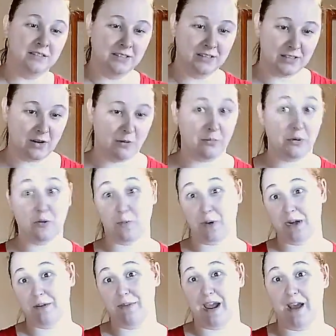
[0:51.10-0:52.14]
So I'm going to
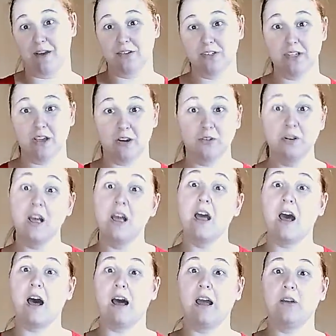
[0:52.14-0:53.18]
read them now. So
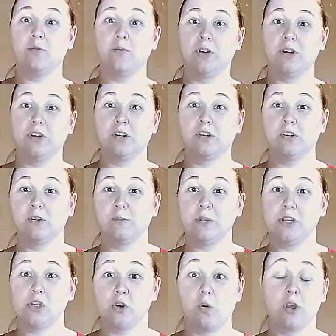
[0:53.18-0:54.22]
I will
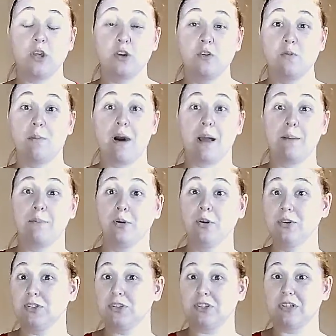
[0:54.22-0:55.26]
be showing you my
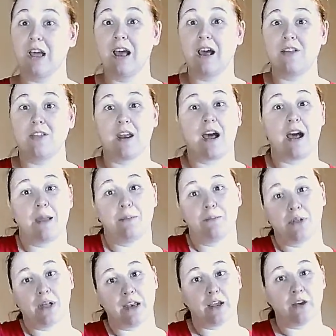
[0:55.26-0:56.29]
books that I'm
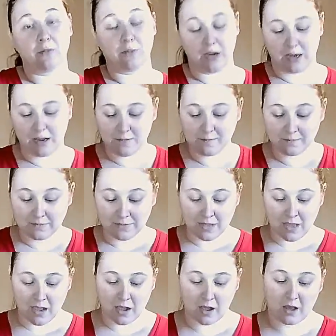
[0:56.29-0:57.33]
planning on reading.
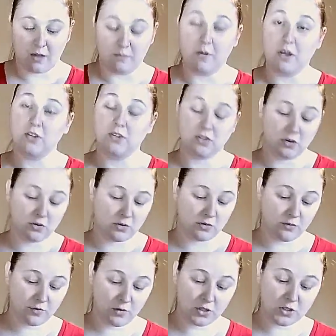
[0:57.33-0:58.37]
Um, so the
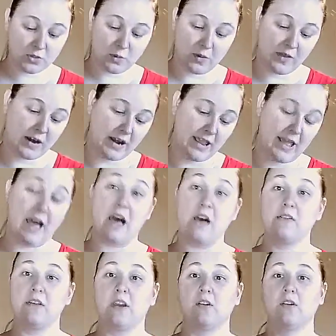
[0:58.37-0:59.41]
first one that I
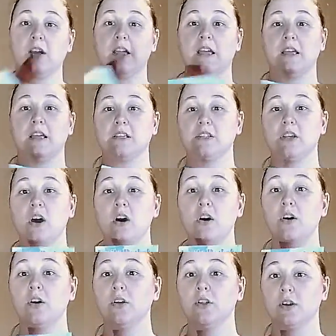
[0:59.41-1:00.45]
had here is
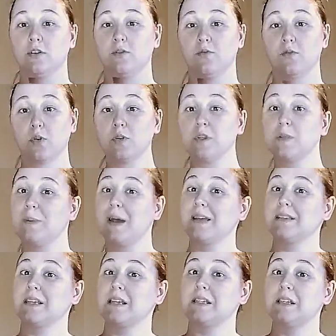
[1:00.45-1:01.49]
the Fruits
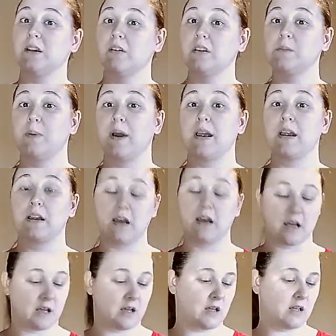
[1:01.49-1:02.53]
Basket series by
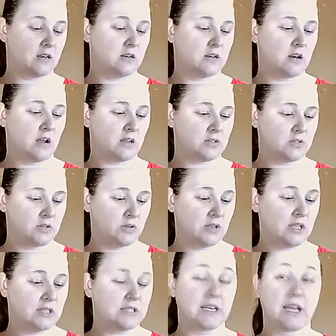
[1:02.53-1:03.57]
uh,
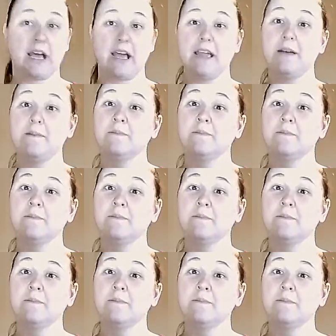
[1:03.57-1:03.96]
Natsuki Takaya.